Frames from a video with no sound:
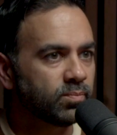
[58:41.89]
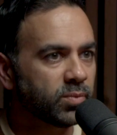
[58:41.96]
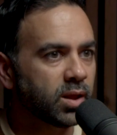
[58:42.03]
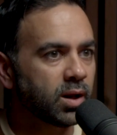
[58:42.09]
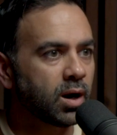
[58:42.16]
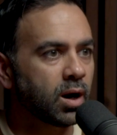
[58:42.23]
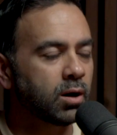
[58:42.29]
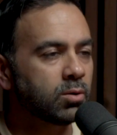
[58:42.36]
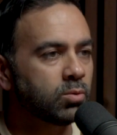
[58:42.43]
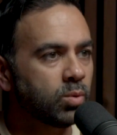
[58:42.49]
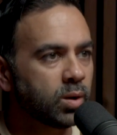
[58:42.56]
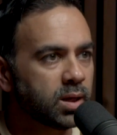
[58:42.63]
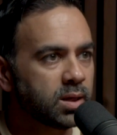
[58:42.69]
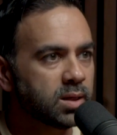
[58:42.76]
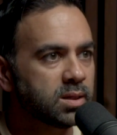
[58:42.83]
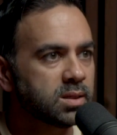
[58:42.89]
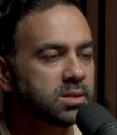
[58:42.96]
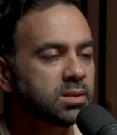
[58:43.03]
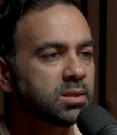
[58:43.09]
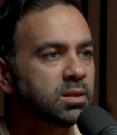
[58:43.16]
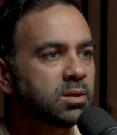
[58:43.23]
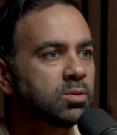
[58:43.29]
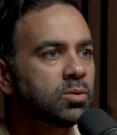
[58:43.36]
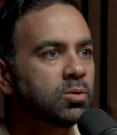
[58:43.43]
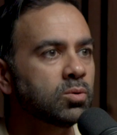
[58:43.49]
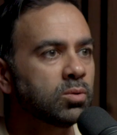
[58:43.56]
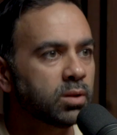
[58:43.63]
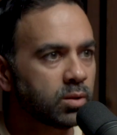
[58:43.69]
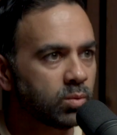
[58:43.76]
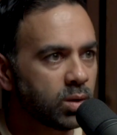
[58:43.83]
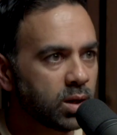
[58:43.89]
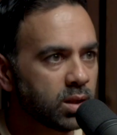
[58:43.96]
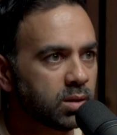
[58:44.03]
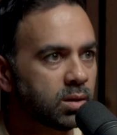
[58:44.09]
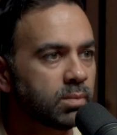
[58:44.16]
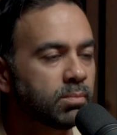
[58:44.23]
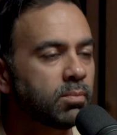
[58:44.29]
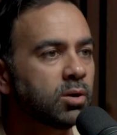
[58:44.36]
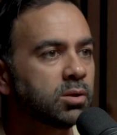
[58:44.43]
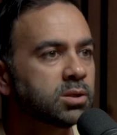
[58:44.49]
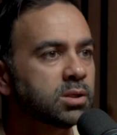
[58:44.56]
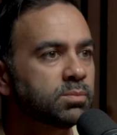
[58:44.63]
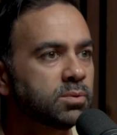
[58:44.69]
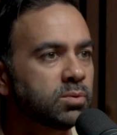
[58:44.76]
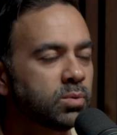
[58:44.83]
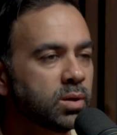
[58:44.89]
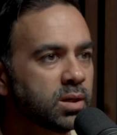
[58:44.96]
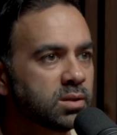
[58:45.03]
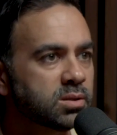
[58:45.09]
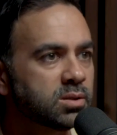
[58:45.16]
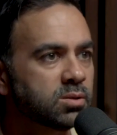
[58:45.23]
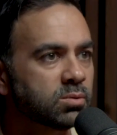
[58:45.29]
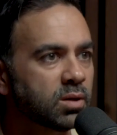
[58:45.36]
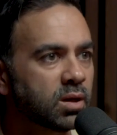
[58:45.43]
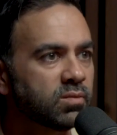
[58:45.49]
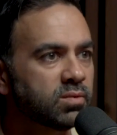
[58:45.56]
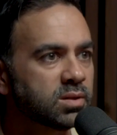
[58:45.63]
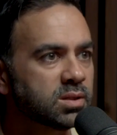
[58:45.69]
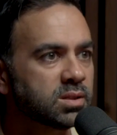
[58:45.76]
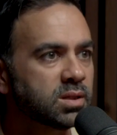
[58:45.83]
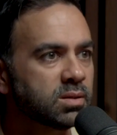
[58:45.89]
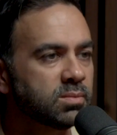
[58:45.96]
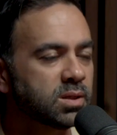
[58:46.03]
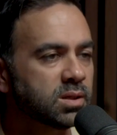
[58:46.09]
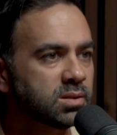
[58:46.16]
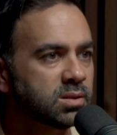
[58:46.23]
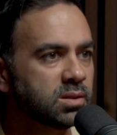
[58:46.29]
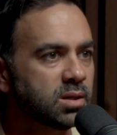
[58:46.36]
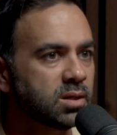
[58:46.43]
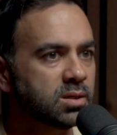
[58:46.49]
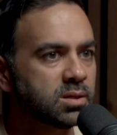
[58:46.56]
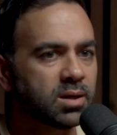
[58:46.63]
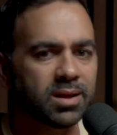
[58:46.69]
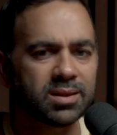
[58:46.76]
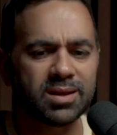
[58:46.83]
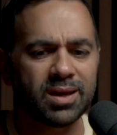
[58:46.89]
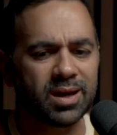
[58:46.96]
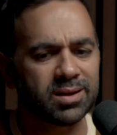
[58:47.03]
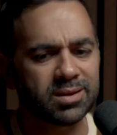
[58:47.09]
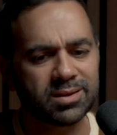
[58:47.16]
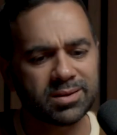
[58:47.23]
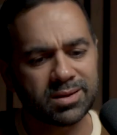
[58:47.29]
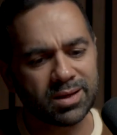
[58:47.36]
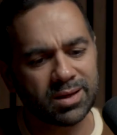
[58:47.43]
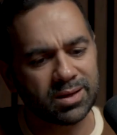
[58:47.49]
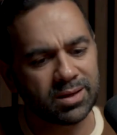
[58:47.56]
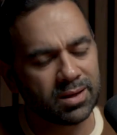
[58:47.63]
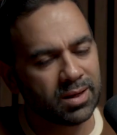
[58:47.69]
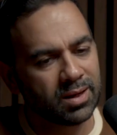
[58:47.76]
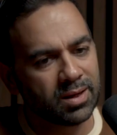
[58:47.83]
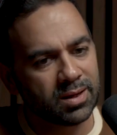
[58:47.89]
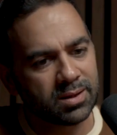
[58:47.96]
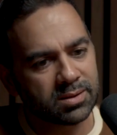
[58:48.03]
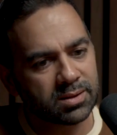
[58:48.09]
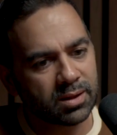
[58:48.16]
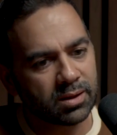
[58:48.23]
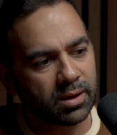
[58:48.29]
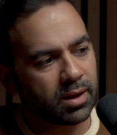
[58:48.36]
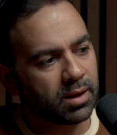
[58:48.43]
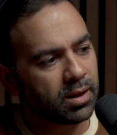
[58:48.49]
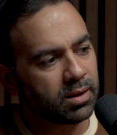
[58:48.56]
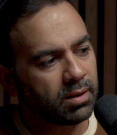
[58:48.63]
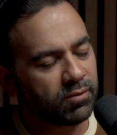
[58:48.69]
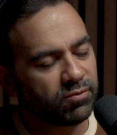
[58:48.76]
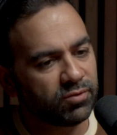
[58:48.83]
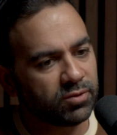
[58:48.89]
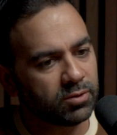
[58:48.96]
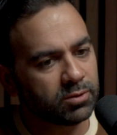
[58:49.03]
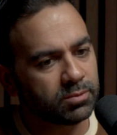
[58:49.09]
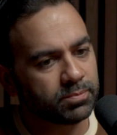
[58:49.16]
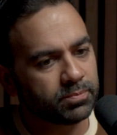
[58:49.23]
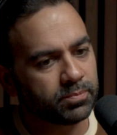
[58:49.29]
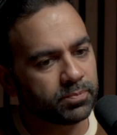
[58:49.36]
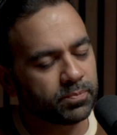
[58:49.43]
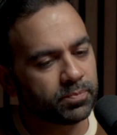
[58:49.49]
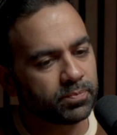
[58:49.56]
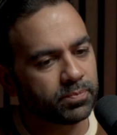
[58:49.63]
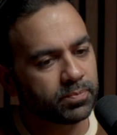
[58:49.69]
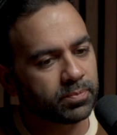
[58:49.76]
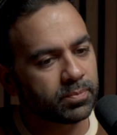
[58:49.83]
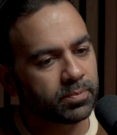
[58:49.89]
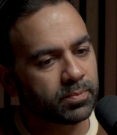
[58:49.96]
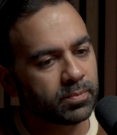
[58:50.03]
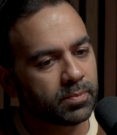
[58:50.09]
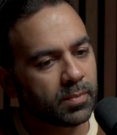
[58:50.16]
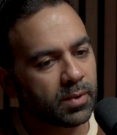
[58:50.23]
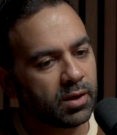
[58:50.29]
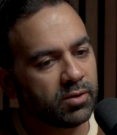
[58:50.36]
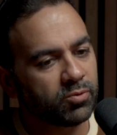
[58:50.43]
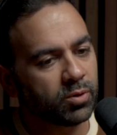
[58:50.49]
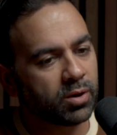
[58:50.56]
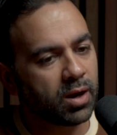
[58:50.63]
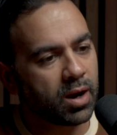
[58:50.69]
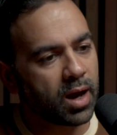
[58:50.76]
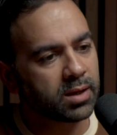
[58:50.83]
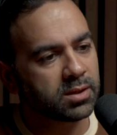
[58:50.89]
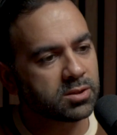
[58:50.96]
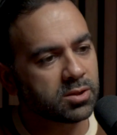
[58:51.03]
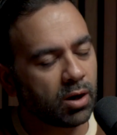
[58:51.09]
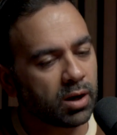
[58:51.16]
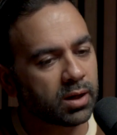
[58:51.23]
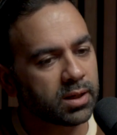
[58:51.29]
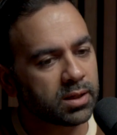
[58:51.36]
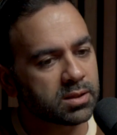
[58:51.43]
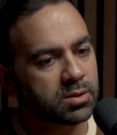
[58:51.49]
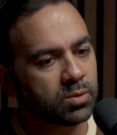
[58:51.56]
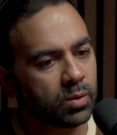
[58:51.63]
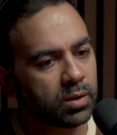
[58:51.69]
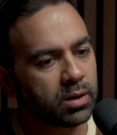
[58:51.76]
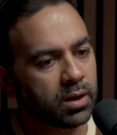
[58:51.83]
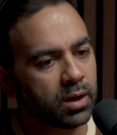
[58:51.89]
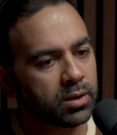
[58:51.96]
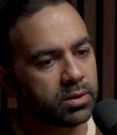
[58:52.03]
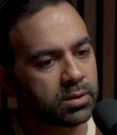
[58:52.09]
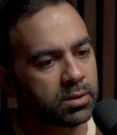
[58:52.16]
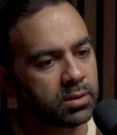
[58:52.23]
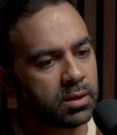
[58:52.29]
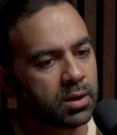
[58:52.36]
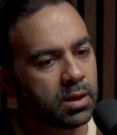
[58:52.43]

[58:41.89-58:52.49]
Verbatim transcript: That our way isn't the only way. There are multiple ways to arrive at the same destination. At the end of the day, think I, I feel if we're not talking to one another,